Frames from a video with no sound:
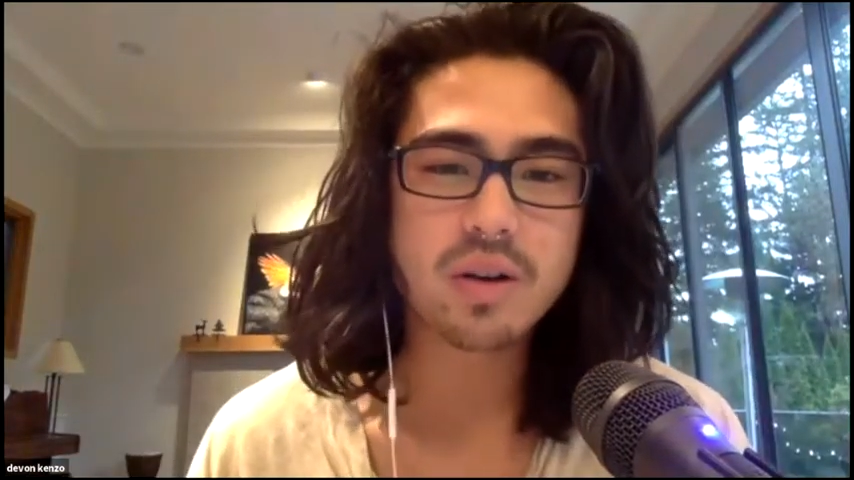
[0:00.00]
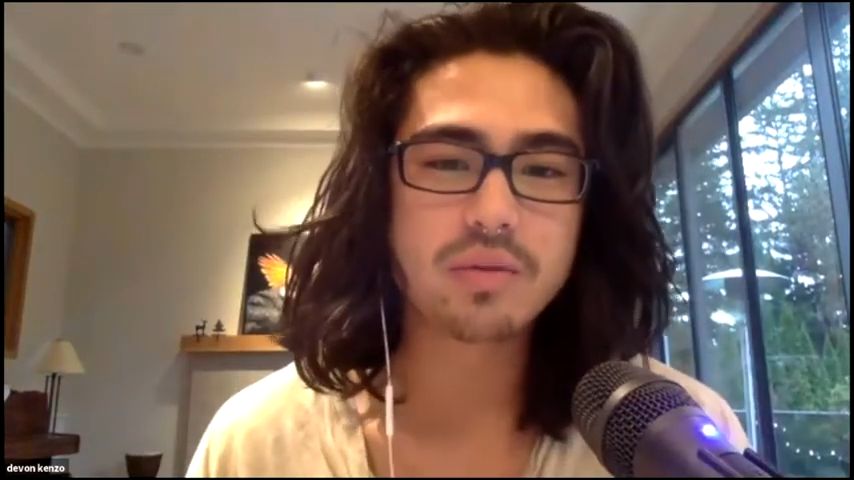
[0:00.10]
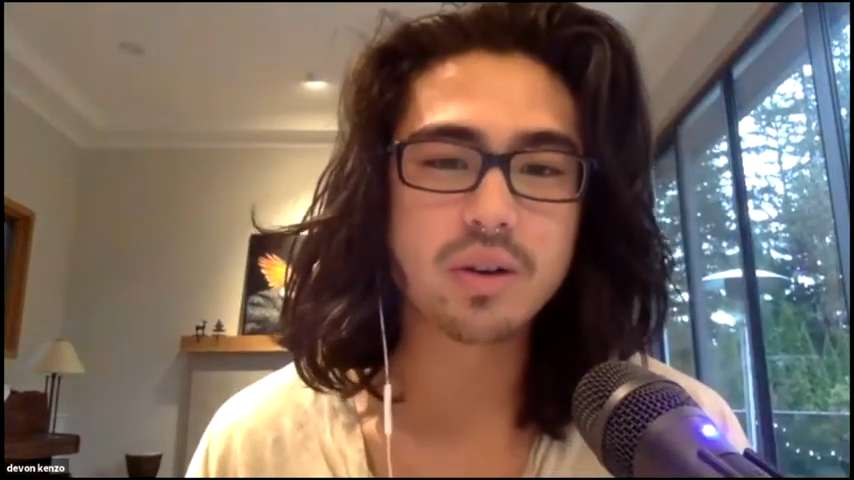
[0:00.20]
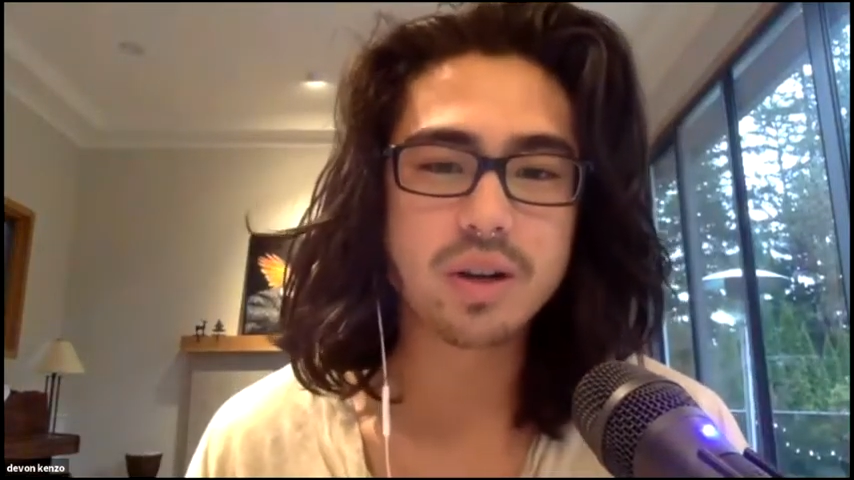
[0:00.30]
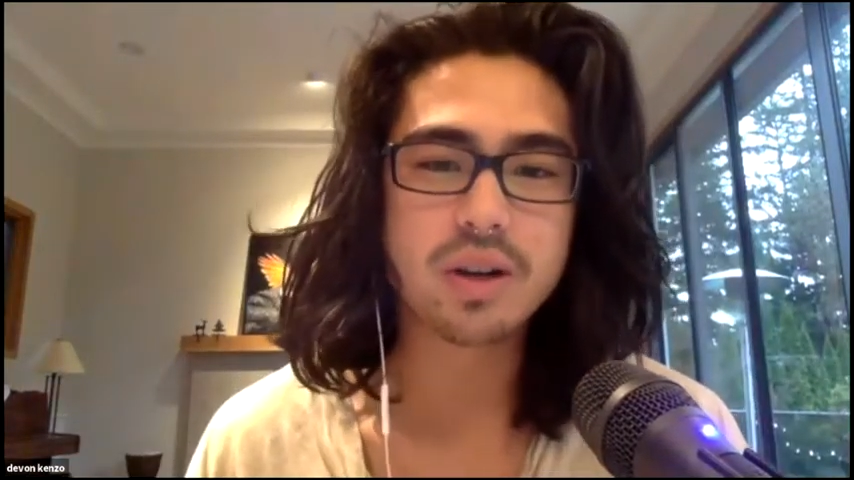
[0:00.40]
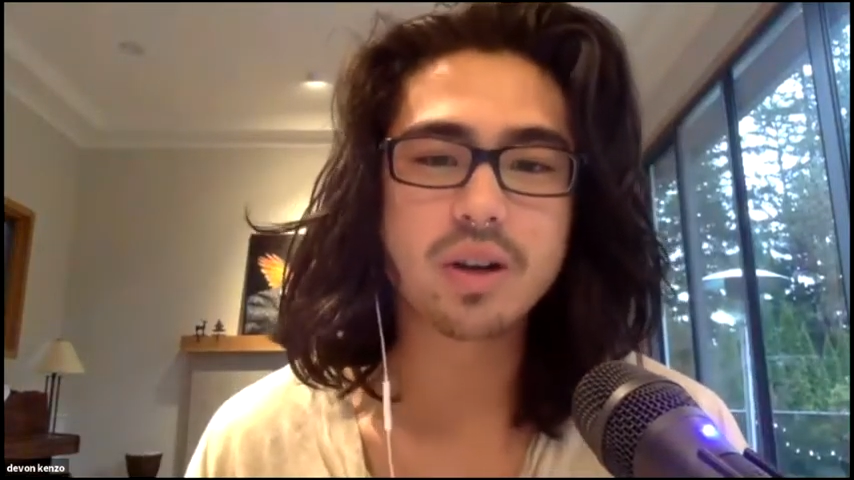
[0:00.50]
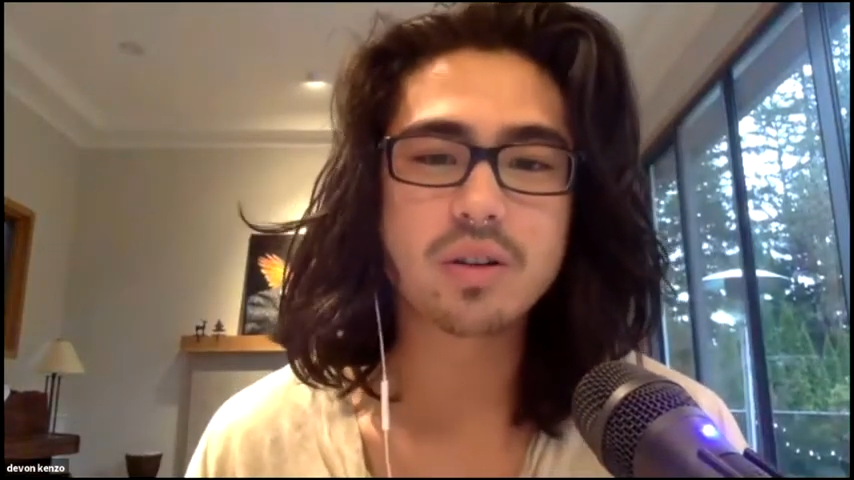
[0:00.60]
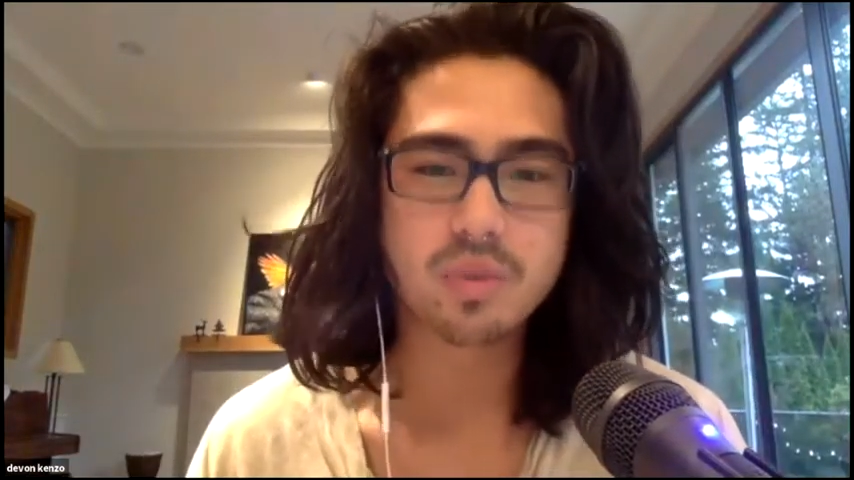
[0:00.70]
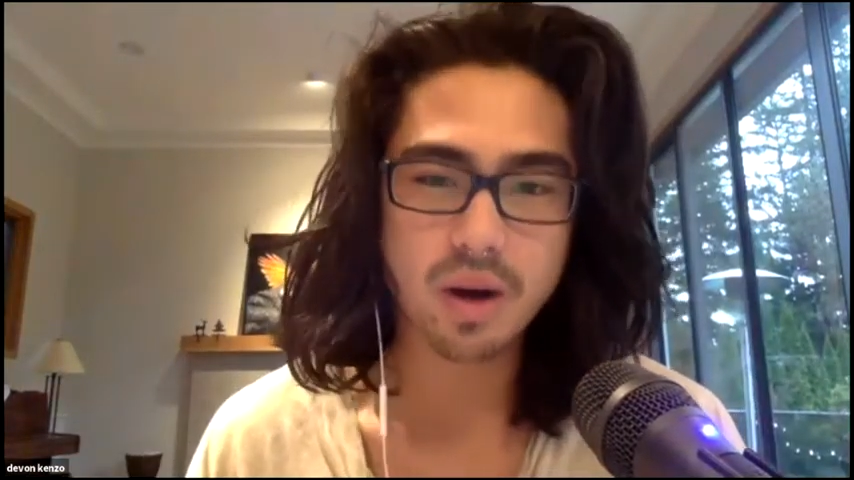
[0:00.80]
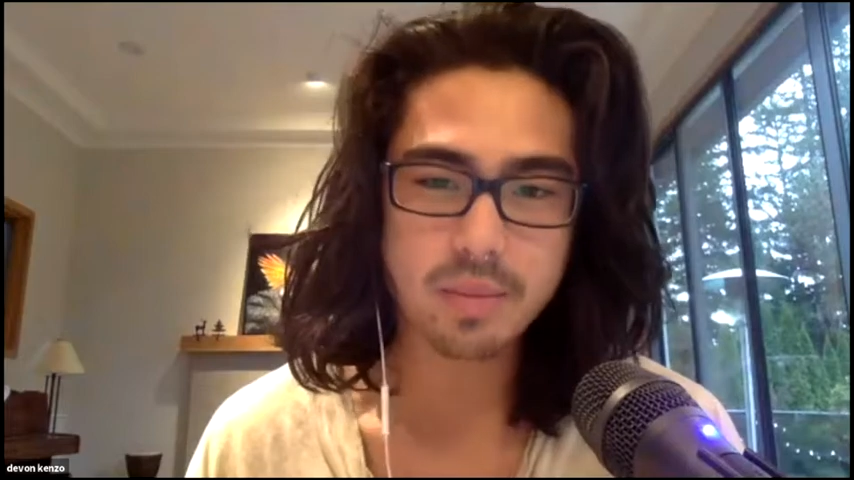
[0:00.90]
of Green
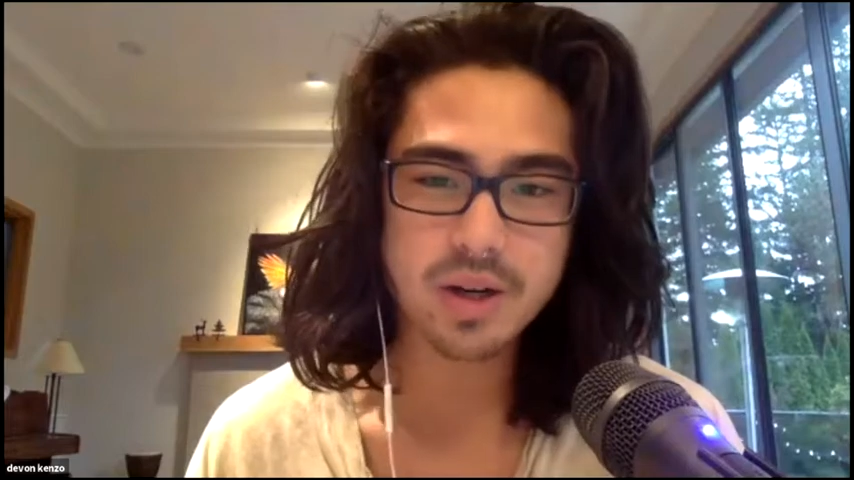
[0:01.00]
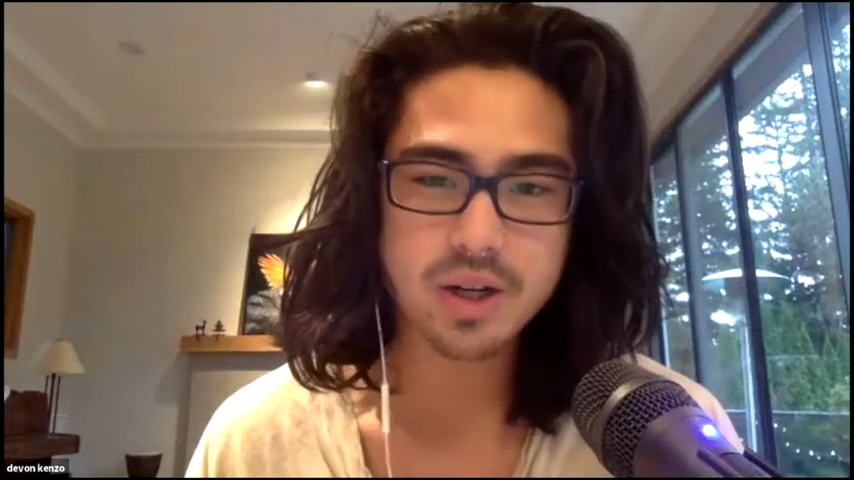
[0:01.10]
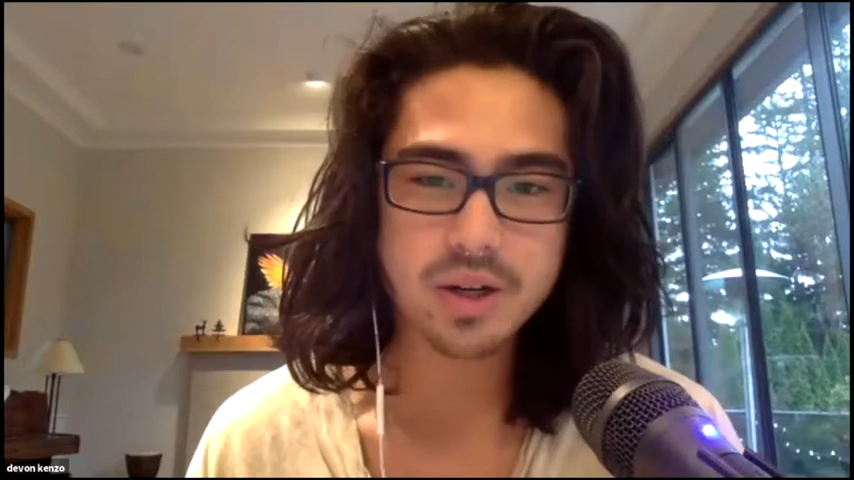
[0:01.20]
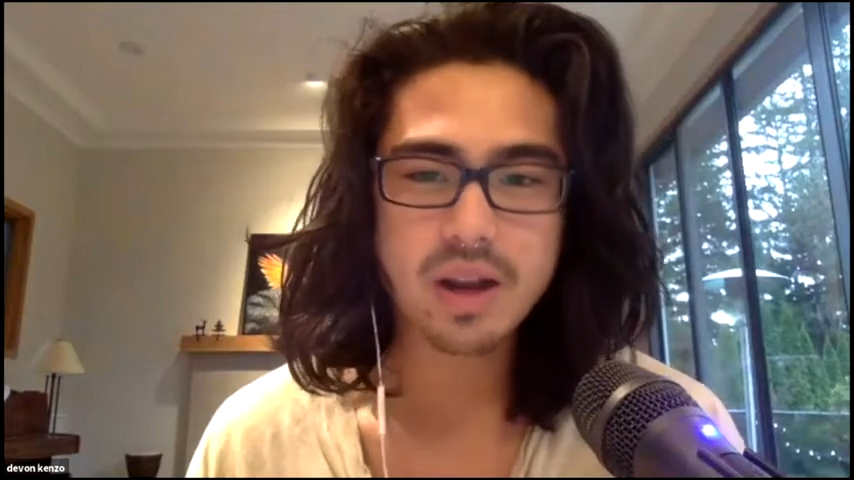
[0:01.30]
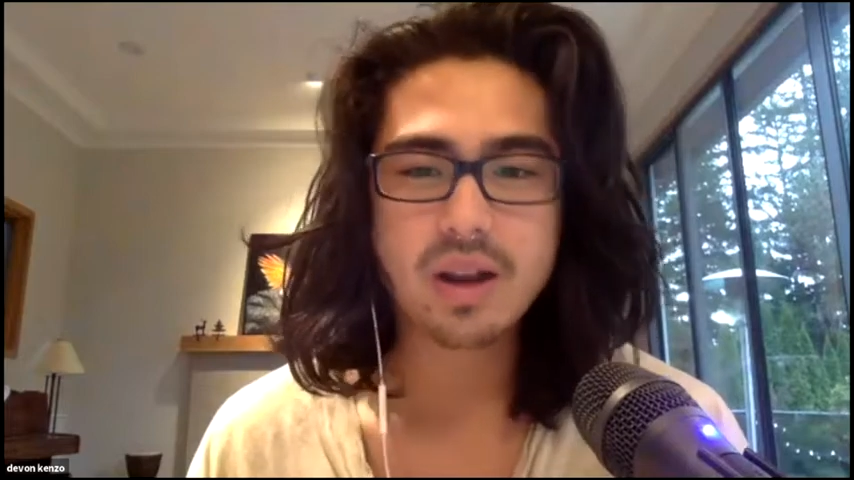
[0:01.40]
Coast Rubbish.